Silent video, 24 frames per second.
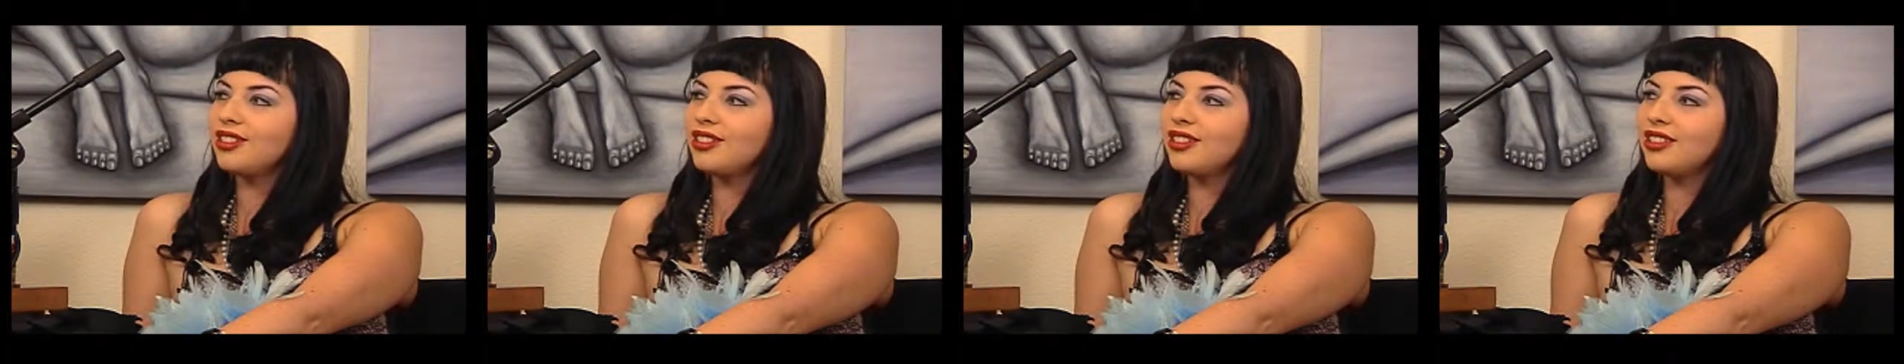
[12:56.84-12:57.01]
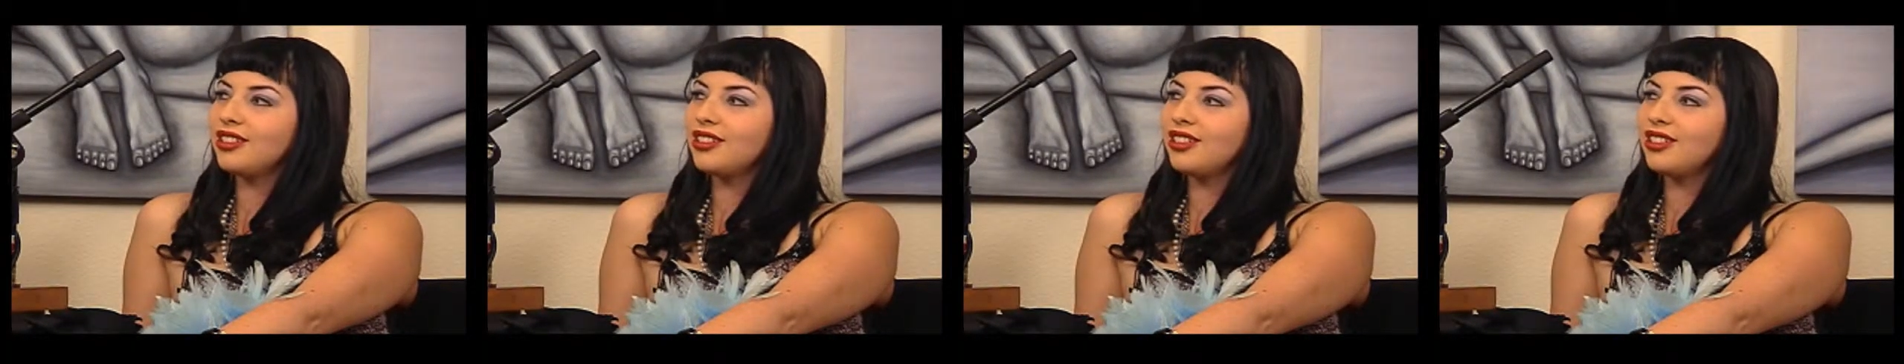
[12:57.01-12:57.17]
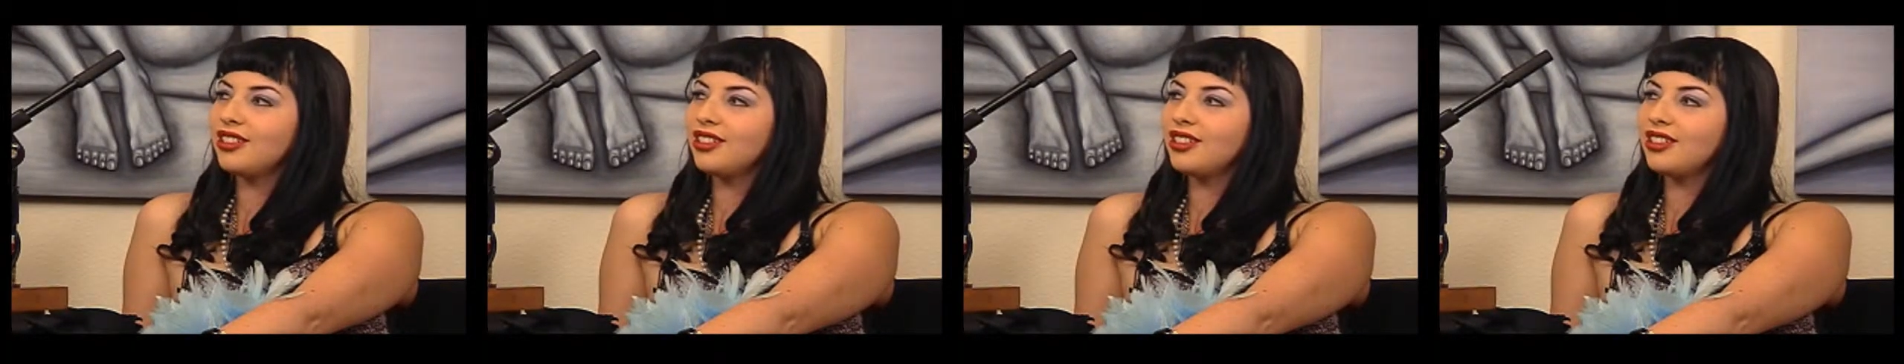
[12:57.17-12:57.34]

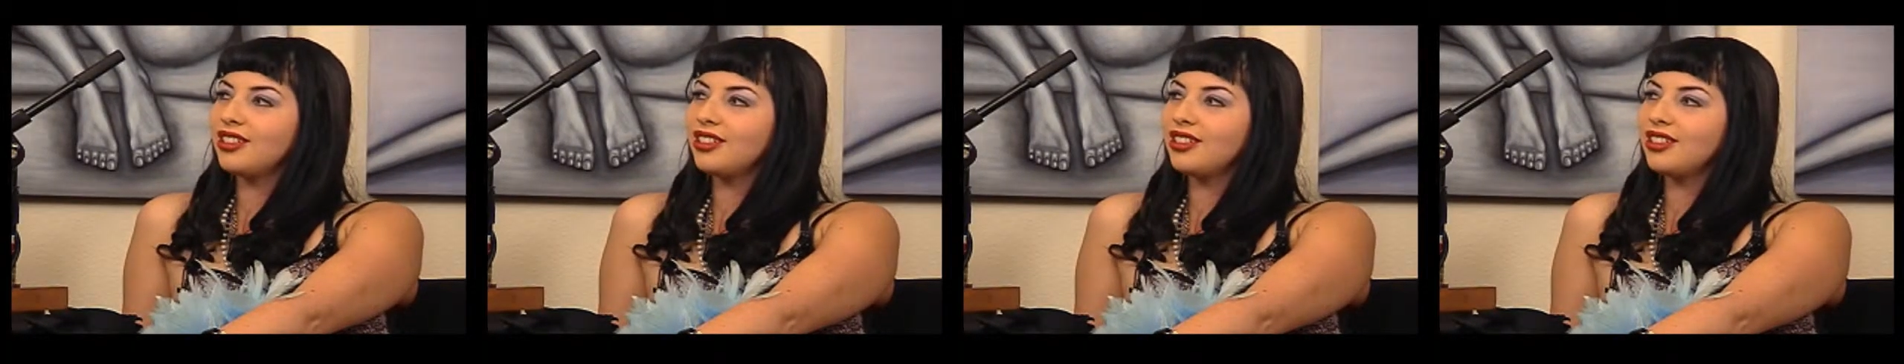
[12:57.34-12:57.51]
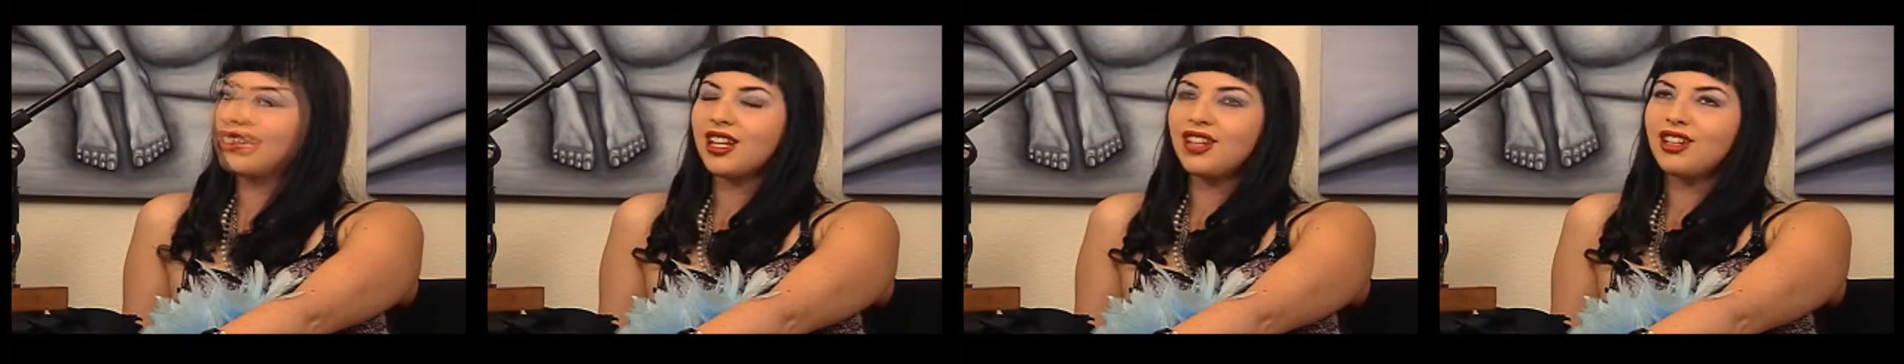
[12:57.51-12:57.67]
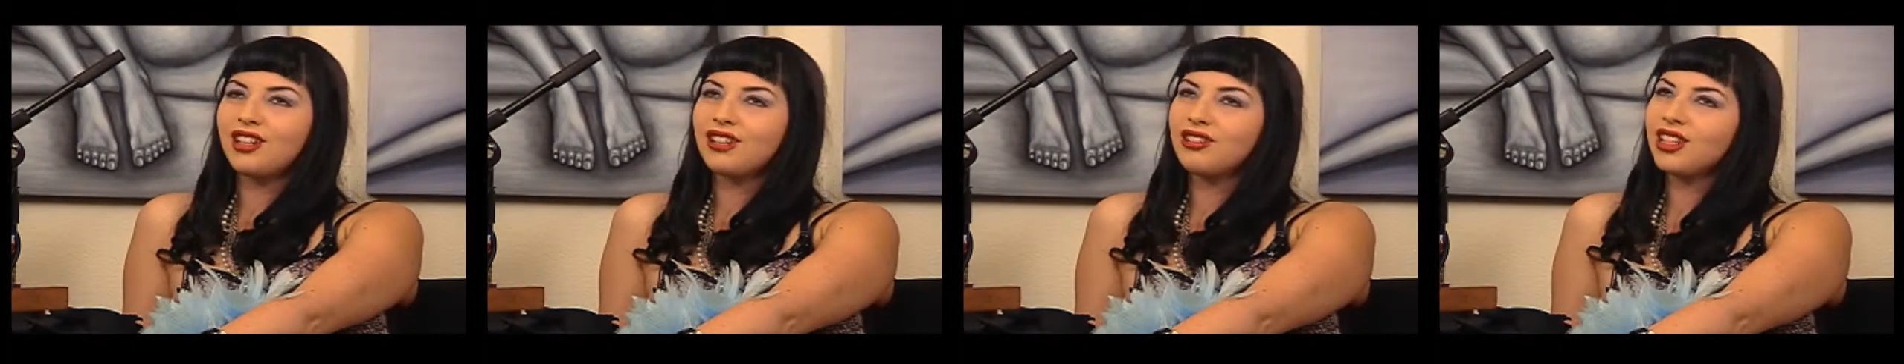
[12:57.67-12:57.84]
Oh,
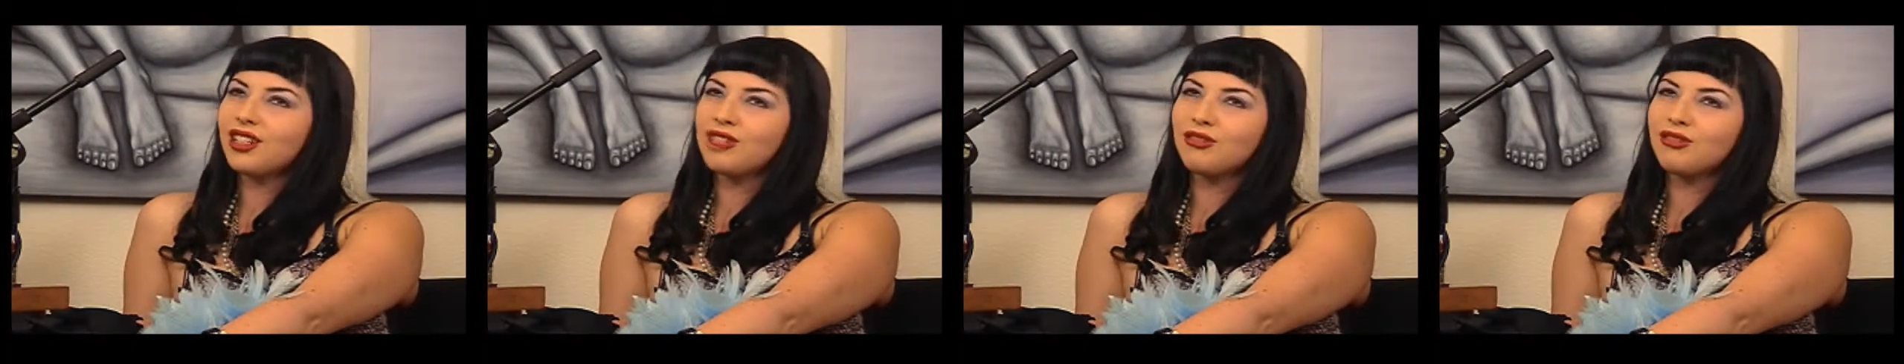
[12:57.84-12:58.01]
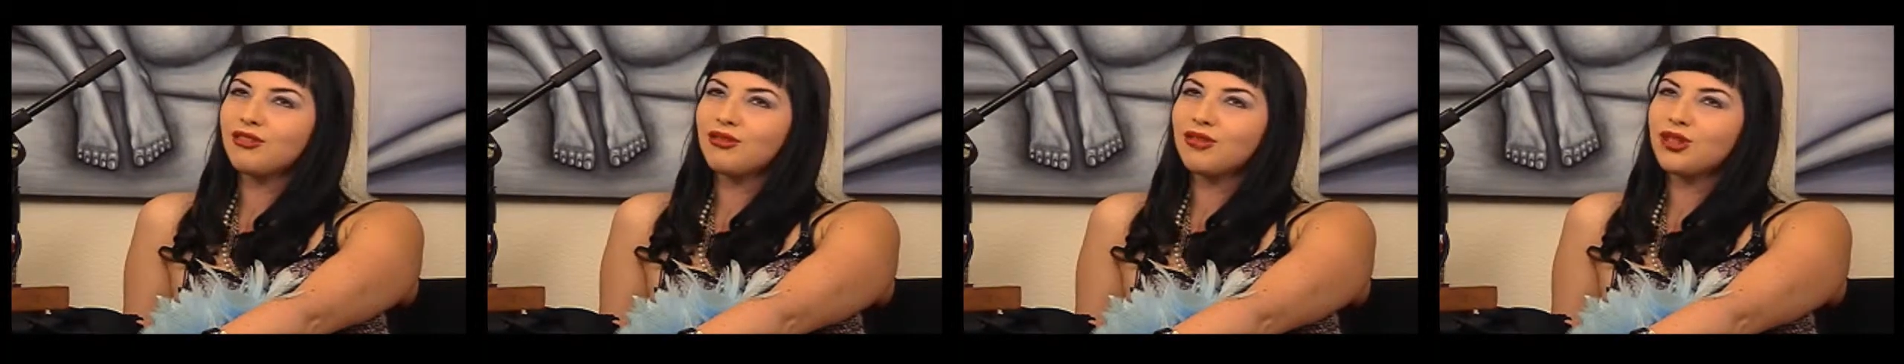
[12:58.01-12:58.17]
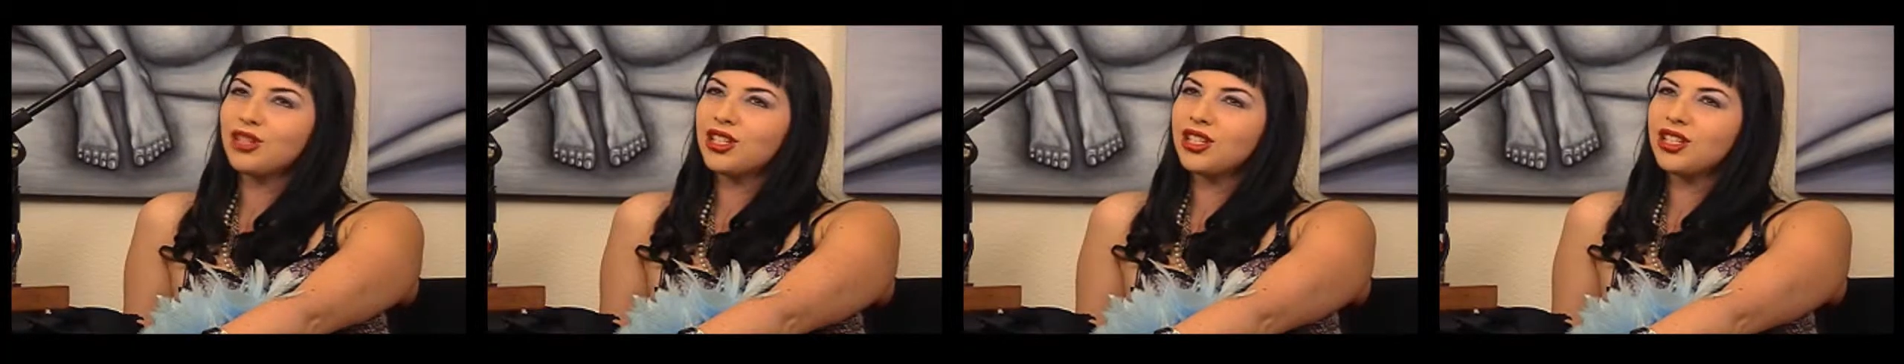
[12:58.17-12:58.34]
yeah. Well,
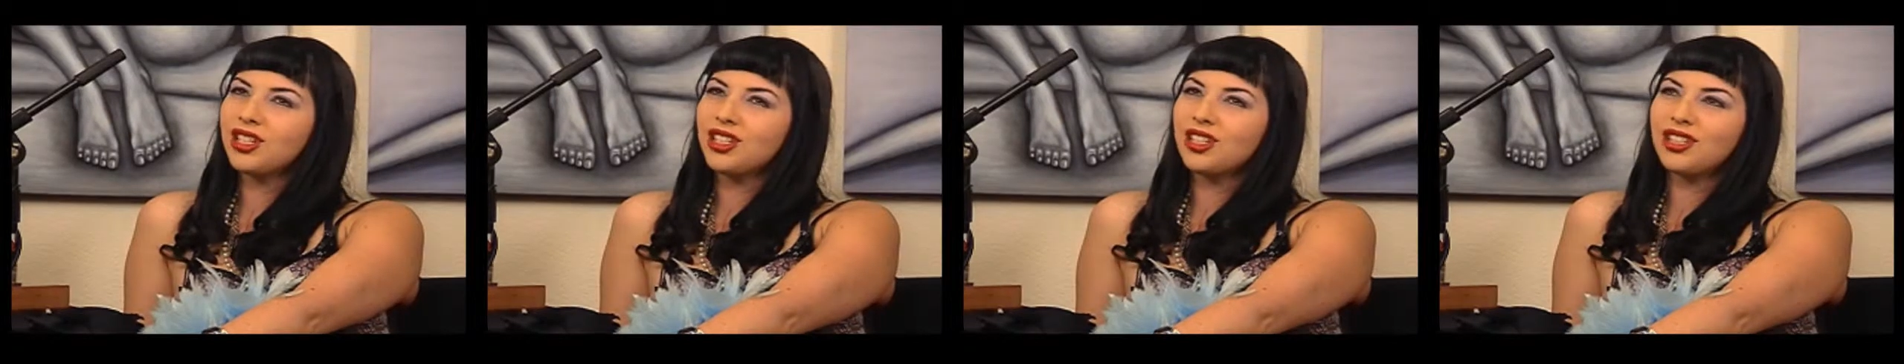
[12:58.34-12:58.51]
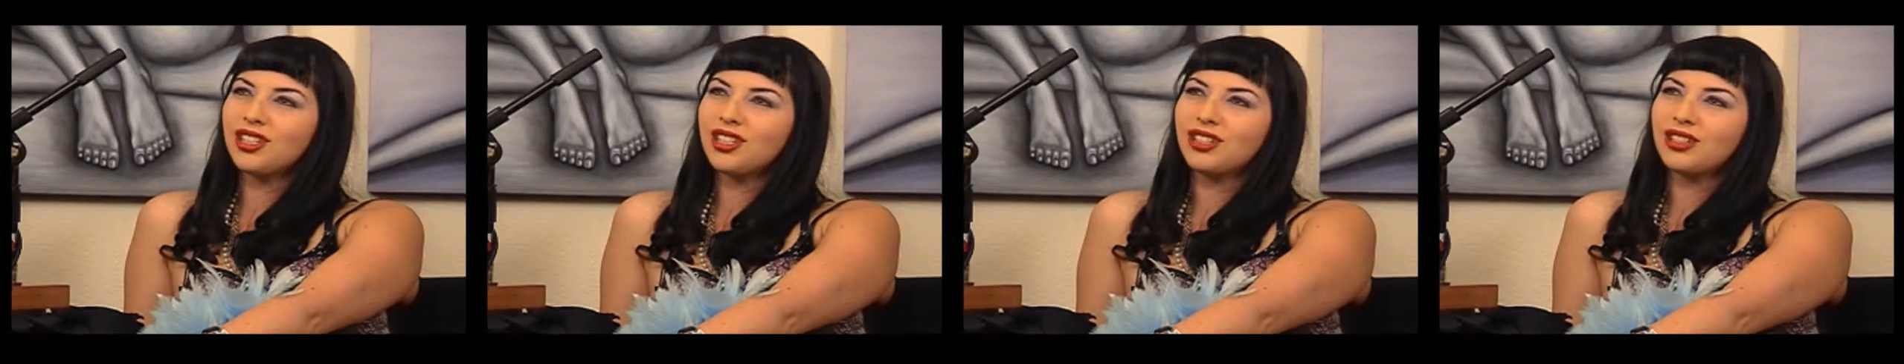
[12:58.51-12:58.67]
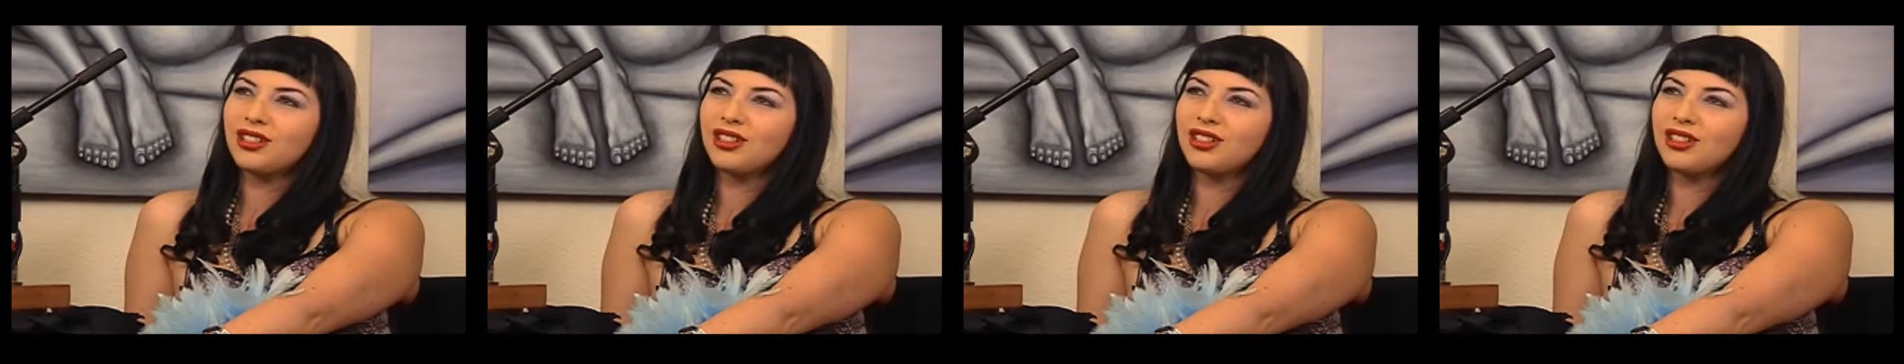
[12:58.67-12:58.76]
it